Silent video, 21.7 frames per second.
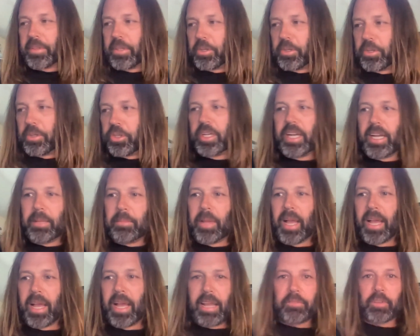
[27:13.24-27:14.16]
to mimic this
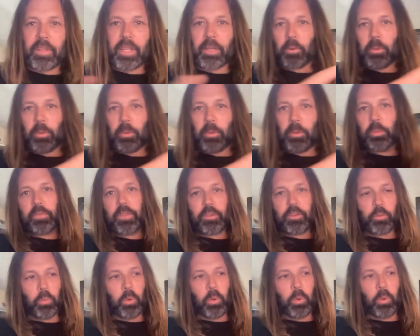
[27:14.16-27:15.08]
shot i'd have to like
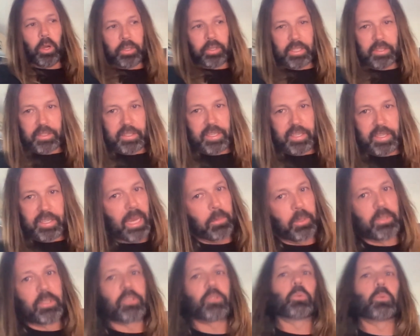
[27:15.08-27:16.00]
remove this wall to get the
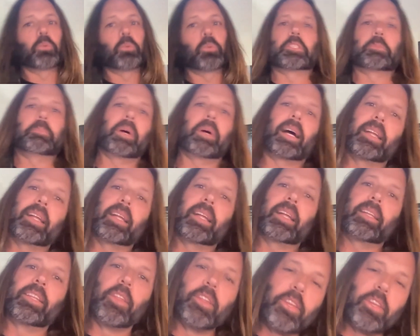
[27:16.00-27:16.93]
camera in this one
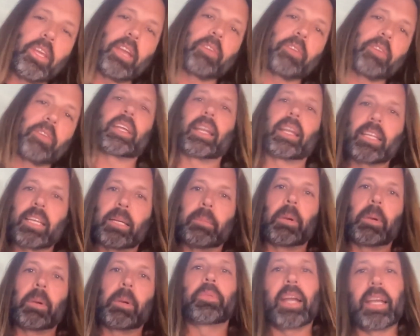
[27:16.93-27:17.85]
spot you know then you have to kind
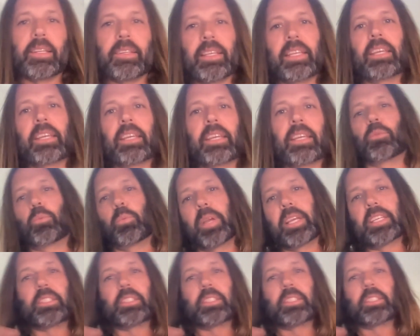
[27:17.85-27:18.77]
of come up with ideas
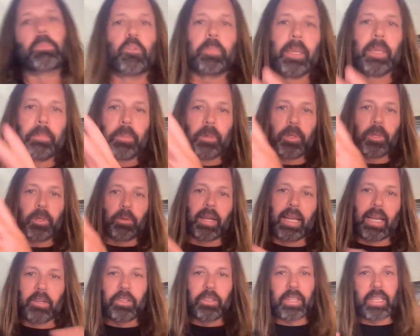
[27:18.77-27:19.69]
and ways to move people
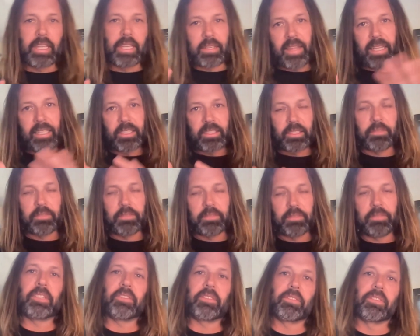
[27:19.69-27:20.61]
around to get things
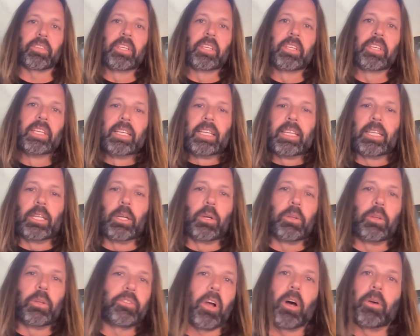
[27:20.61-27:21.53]
to fix yeah.
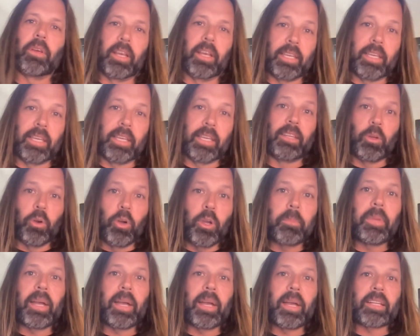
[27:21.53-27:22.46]
you know it's all again
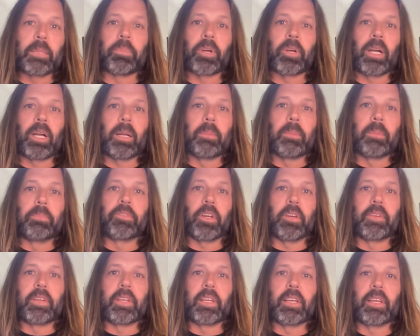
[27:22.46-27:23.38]
going back to the problem
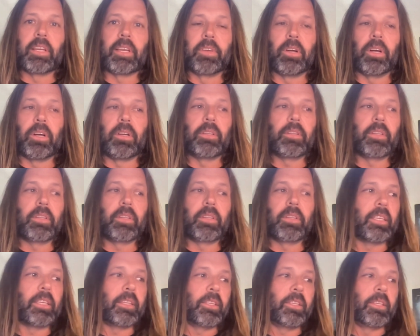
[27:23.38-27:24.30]
solving of it all
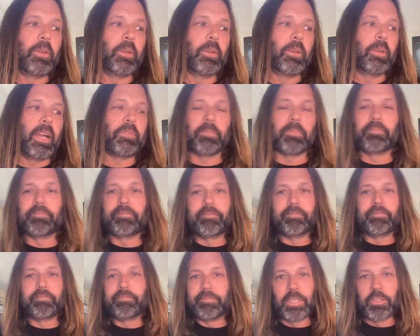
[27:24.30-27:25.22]
like you have to